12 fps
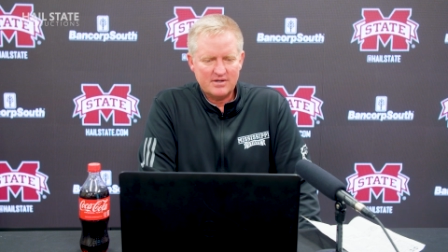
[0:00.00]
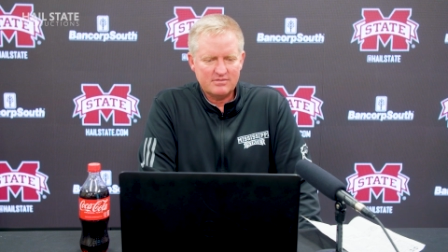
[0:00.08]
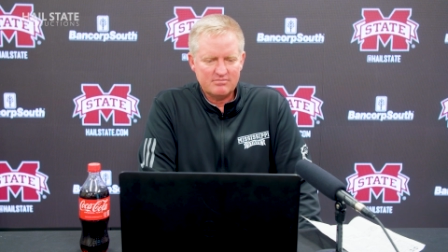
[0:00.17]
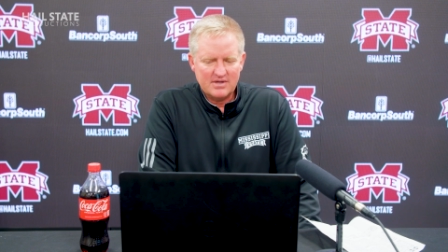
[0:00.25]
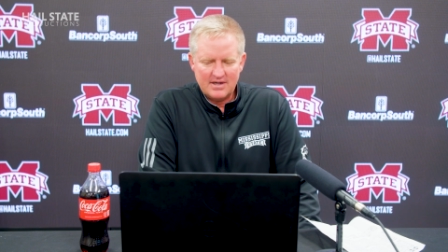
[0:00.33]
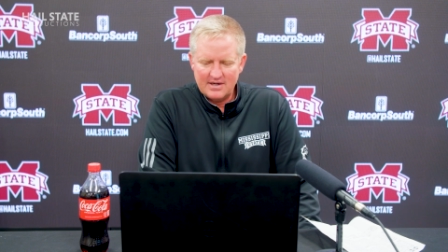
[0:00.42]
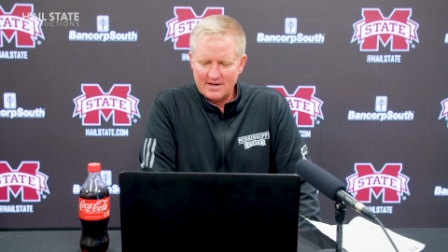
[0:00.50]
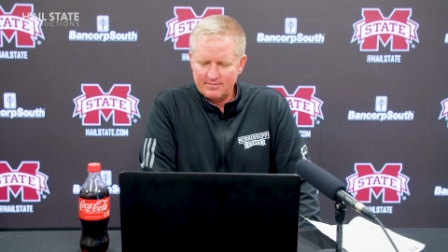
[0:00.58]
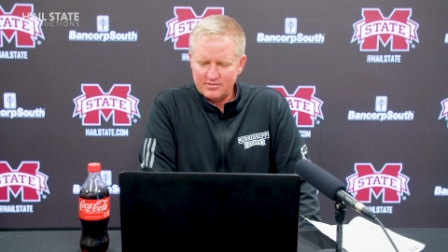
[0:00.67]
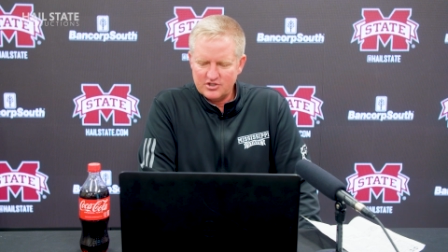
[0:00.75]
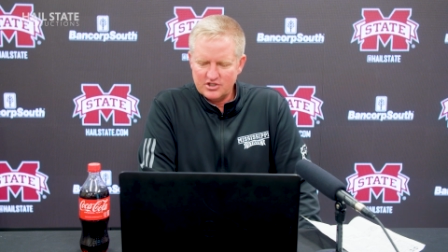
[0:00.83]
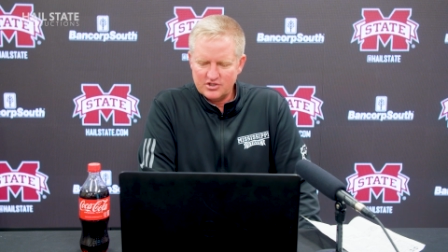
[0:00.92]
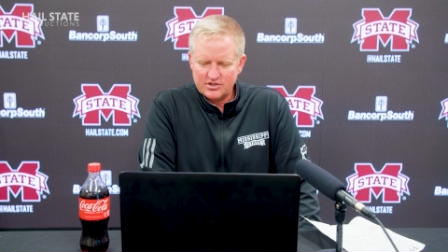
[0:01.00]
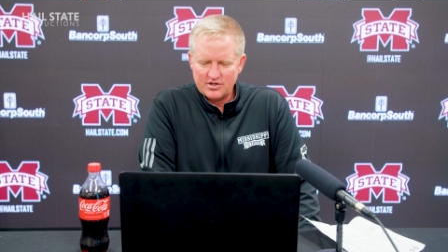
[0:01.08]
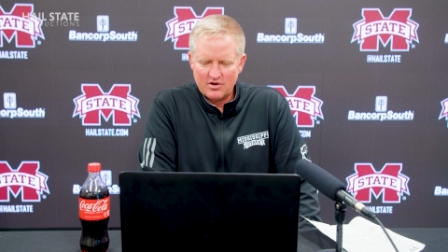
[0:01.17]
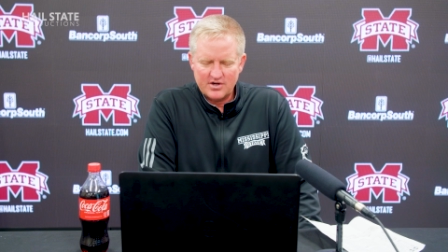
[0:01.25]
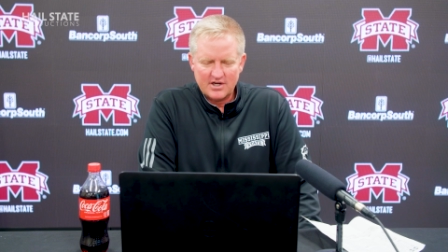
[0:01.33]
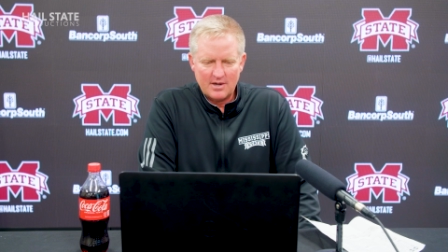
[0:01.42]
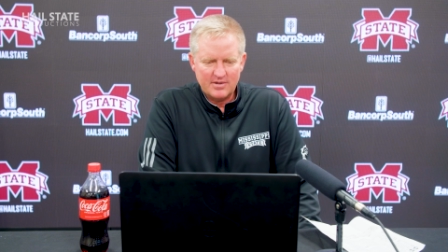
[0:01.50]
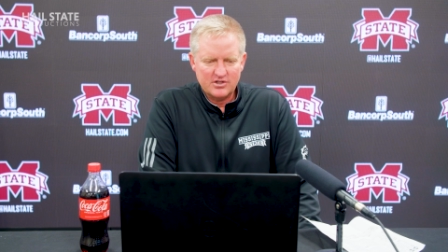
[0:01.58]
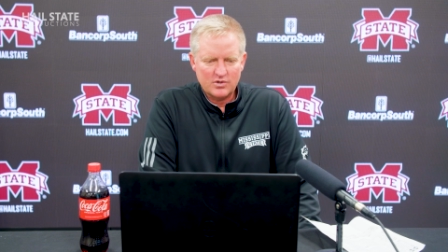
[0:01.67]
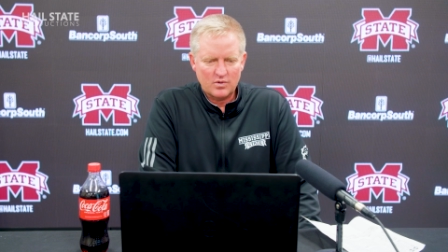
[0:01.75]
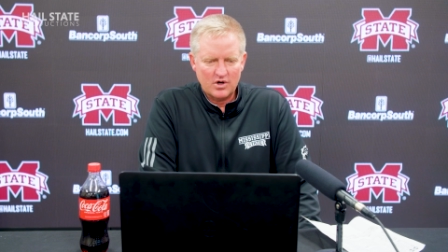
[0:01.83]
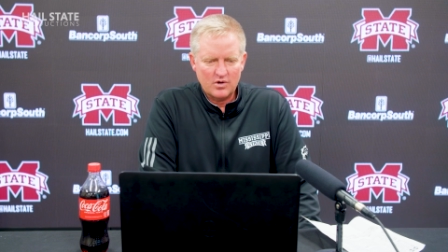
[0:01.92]
And she's starting to come
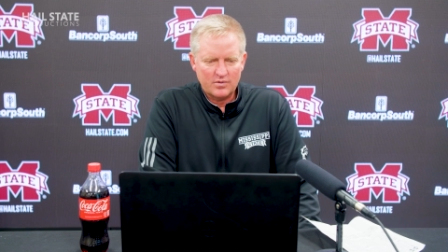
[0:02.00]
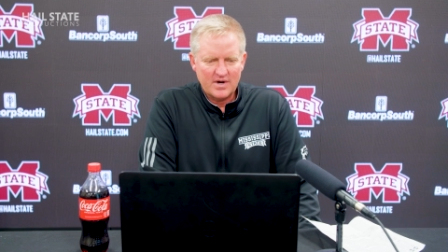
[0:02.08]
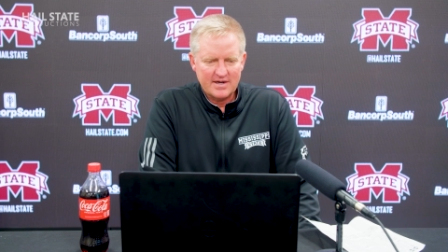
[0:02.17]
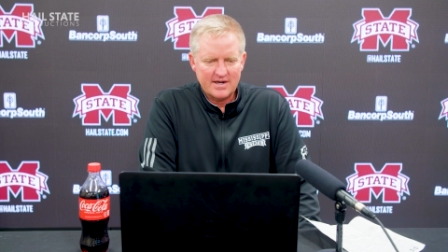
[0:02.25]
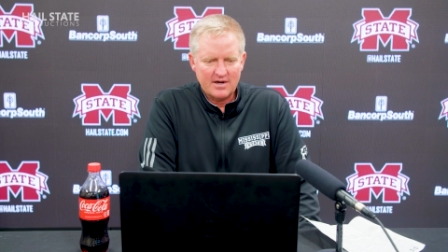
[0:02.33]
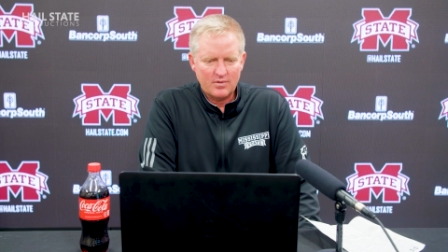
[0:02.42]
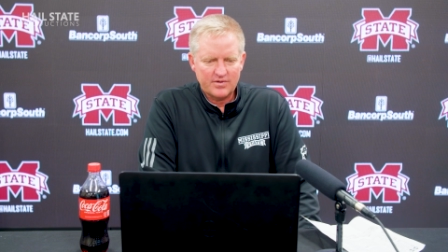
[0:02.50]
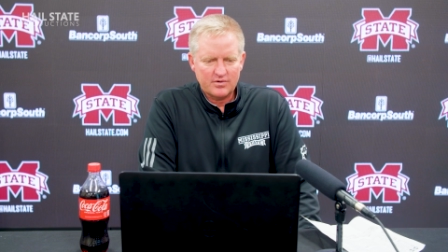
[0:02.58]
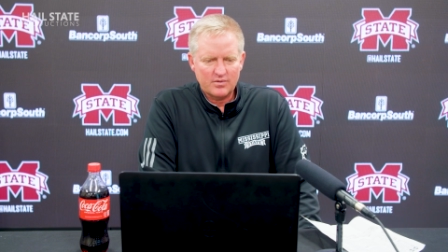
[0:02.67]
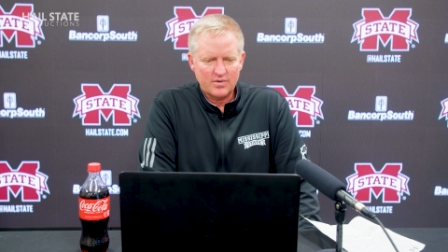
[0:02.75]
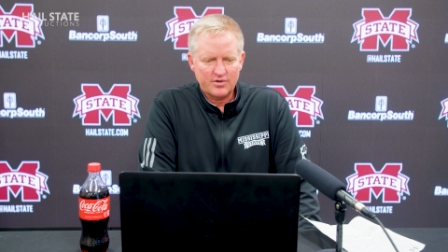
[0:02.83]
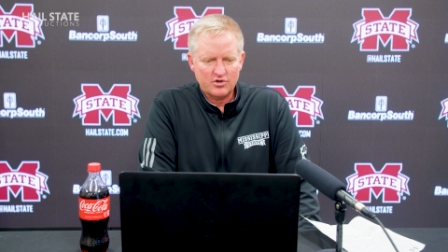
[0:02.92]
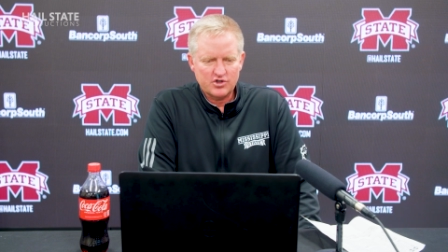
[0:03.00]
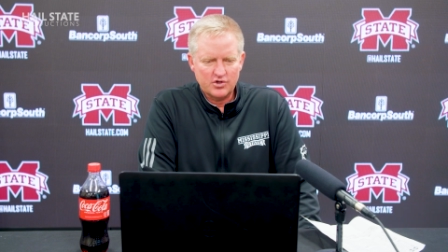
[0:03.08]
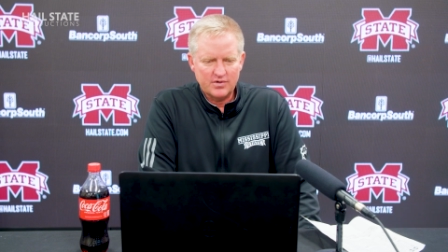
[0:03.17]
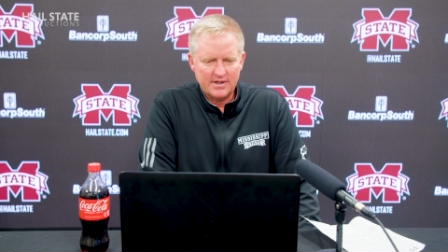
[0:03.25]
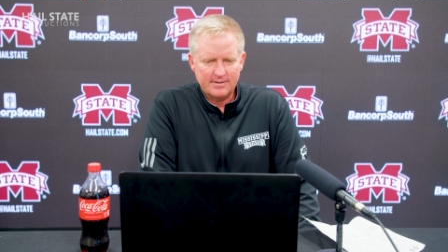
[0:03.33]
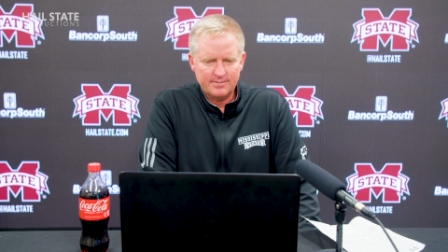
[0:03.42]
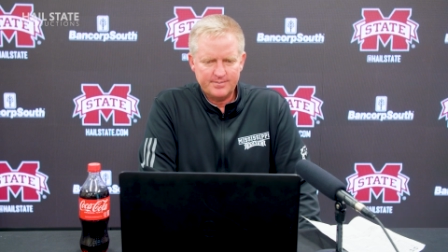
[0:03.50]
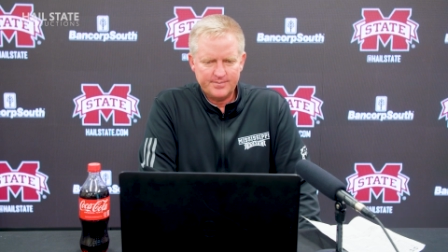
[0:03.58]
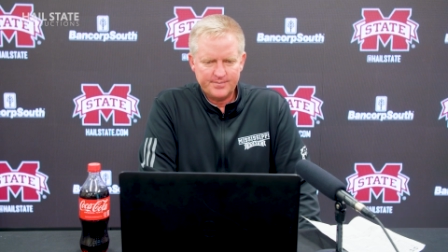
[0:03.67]
into her own right now with her shooting.